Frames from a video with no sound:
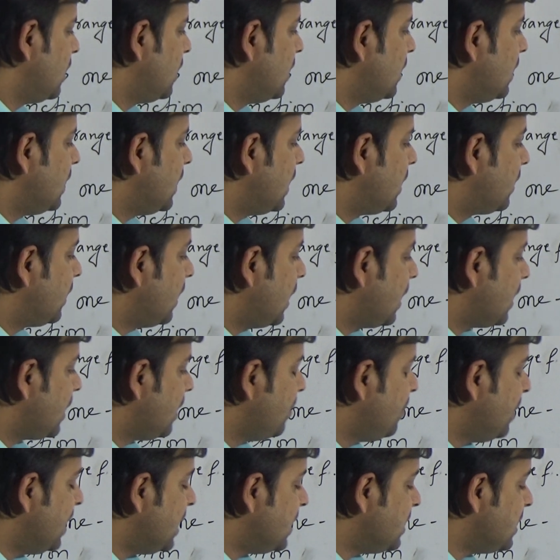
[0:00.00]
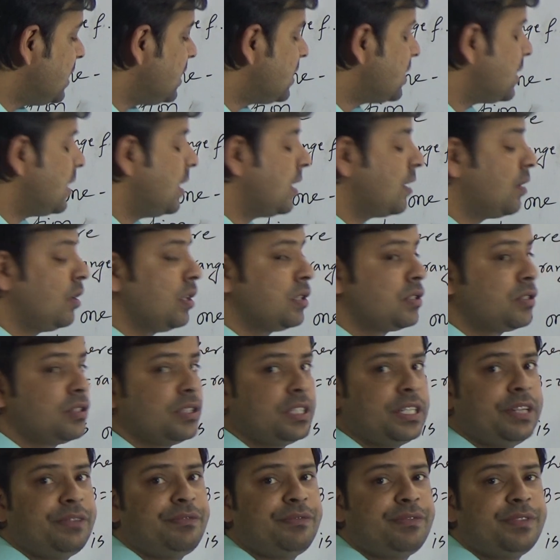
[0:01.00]
here the images are also
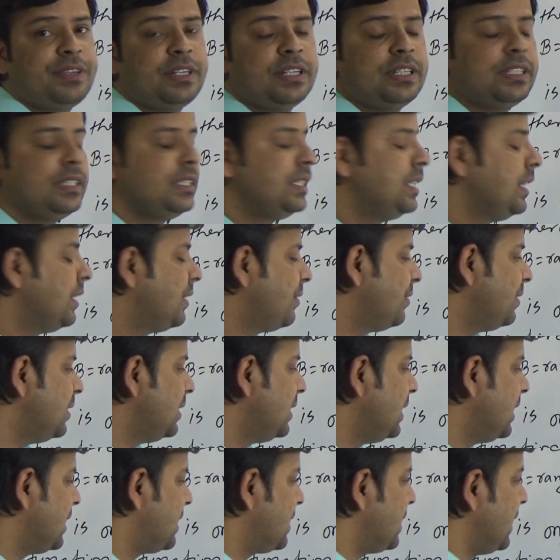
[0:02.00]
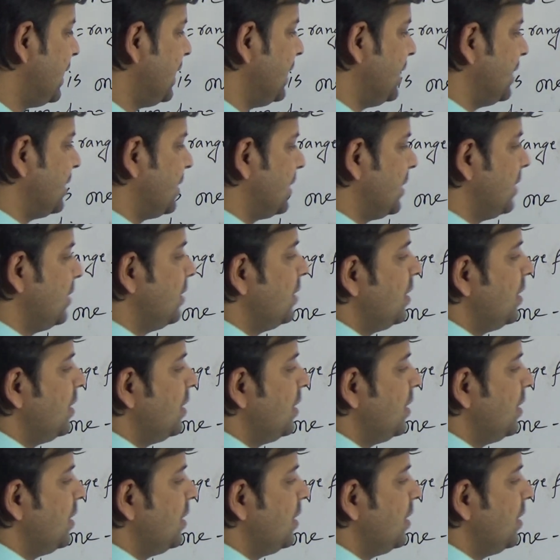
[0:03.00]
distinct.